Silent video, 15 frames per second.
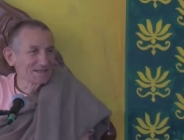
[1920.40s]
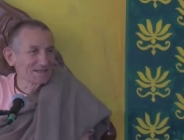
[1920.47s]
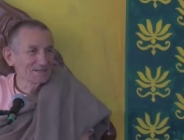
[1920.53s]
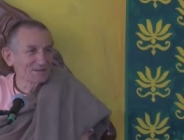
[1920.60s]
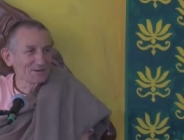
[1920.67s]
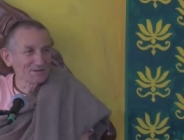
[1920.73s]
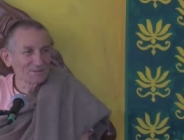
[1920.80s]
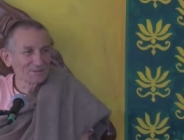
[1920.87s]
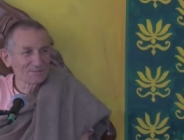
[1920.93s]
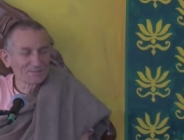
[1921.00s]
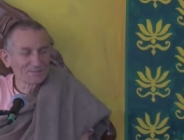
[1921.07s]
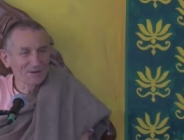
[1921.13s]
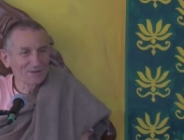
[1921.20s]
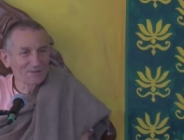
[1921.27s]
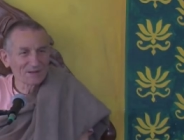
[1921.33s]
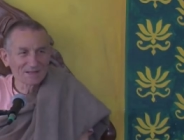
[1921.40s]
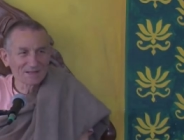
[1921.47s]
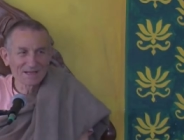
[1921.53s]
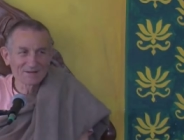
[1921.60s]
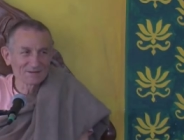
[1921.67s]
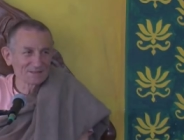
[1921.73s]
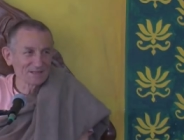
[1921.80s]
And he told Prabhupada
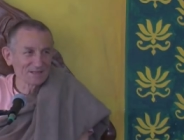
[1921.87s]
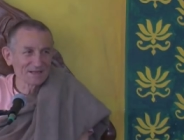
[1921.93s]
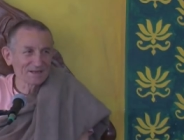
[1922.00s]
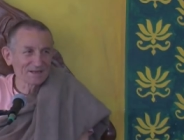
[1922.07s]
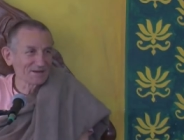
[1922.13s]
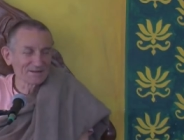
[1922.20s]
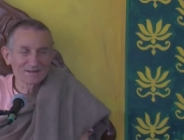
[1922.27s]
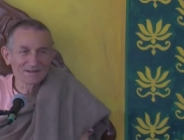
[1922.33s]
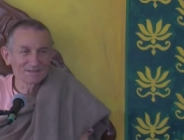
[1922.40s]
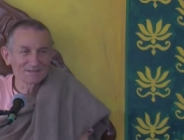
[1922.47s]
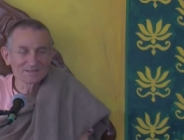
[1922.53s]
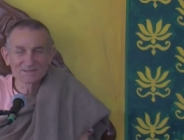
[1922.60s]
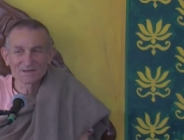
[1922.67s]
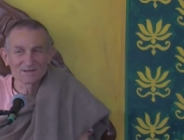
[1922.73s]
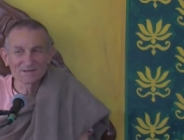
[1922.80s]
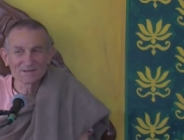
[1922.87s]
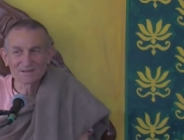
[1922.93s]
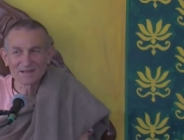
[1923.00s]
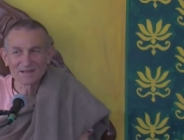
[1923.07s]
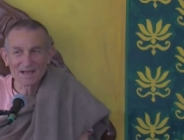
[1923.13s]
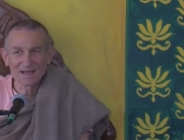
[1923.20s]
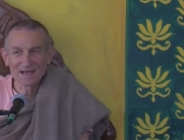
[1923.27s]
"Ladies, he said, I can't, I just can't
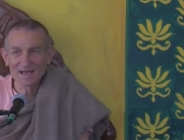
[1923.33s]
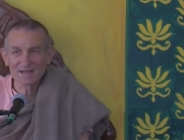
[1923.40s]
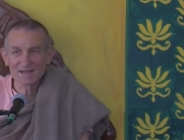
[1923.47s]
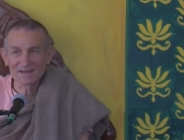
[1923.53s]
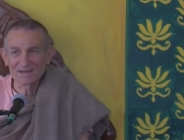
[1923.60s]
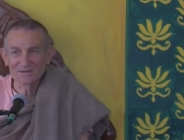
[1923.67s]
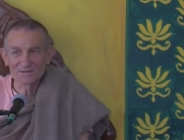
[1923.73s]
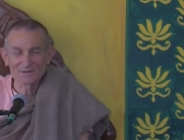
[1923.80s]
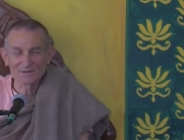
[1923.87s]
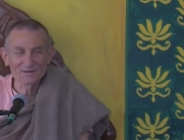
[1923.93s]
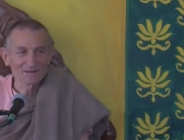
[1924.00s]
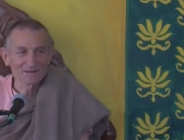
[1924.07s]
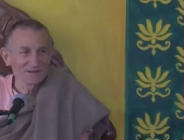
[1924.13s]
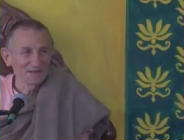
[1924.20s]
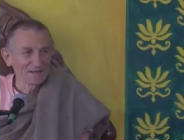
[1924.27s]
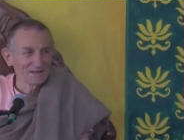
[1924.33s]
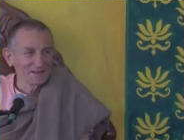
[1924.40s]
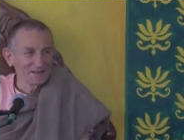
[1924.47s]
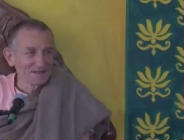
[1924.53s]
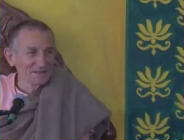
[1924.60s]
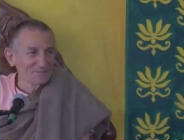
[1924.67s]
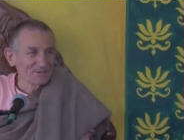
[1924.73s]
ha- hack it, you know.
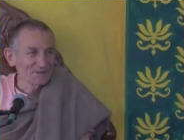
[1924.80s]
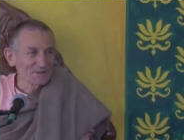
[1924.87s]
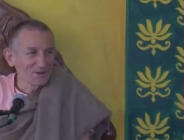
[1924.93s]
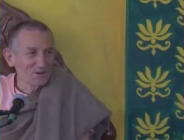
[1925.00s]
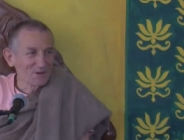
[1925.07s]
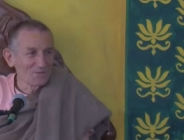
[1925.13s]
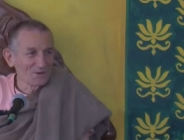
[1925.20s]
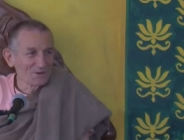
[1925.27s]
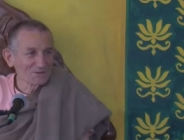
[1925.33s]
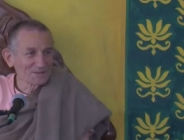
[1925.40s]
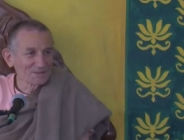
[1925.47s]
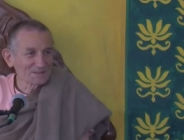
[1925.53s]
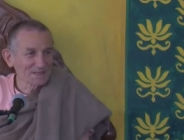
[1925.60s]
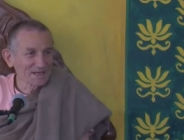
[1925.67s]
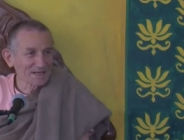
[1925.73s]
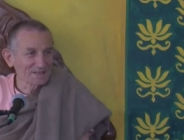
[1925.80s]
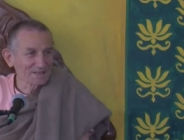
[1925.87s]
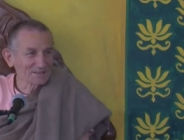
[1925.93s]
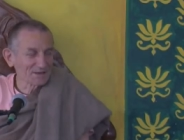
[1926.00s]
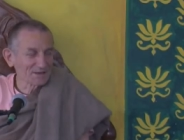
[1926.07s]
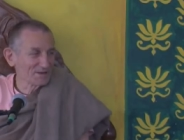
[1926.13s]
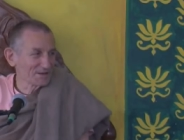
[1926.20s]
But the whole world is saying,
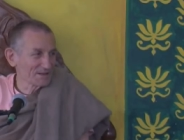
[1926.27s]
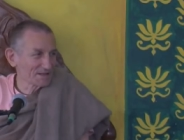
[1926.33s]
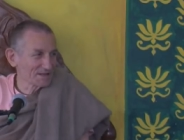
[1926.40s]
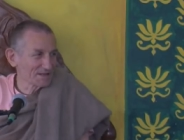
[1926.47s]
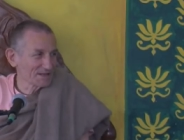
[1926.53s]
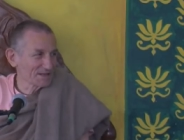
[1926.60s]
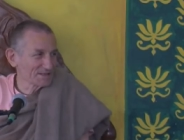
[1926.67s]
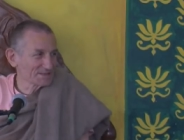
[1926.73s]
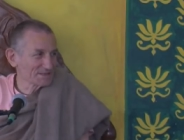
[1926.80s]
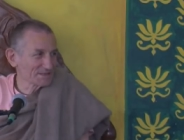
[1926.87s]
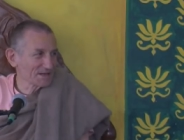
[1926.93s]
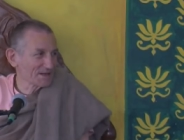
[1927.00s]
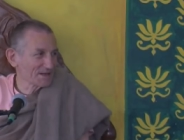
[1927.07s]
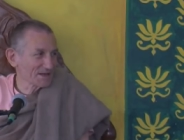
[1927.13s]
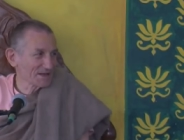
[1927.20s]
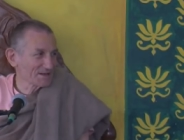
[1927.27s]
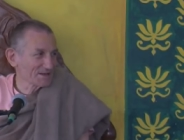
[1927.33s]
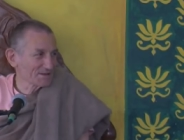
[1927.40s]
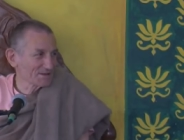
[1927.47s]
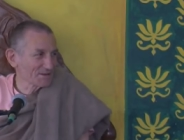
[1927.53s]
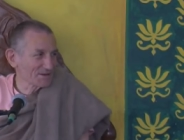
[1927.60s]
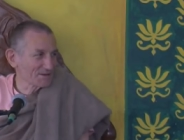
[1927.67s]
so he said, I, I
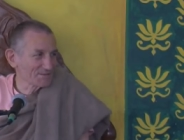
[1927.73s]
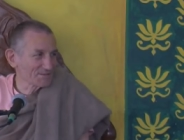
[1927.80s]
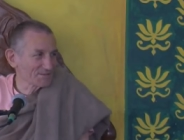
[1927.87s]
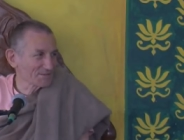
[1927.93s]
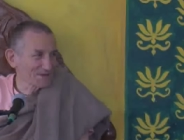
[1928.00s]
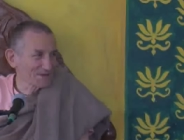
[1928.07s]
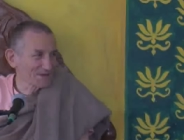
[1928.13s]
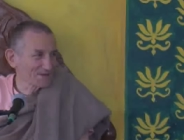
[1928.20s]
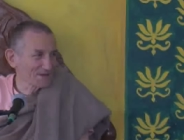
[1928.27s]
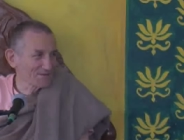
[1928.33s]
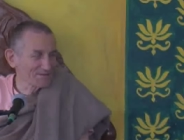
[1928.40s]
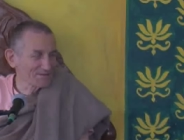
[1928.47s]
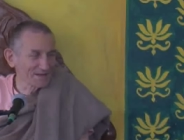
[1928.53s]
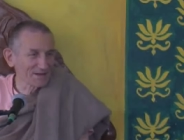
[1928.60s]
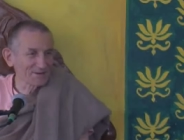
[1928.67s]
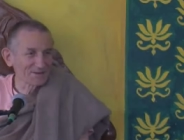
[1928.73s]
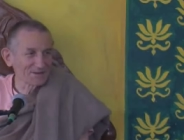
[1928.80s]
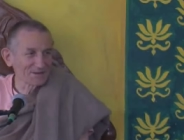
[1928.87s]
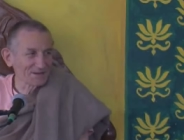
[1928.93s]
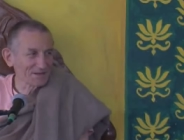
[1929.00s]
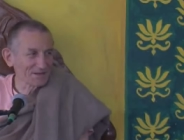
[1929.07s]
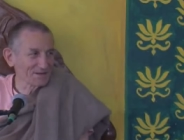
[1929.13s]
you know, I, I feel i got
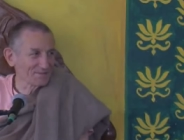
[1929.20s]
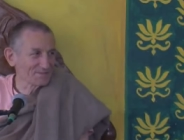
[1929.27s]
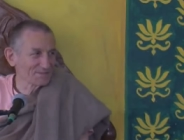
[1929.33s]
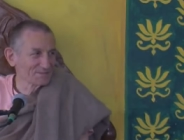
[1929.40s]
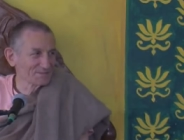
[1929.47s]
to leave.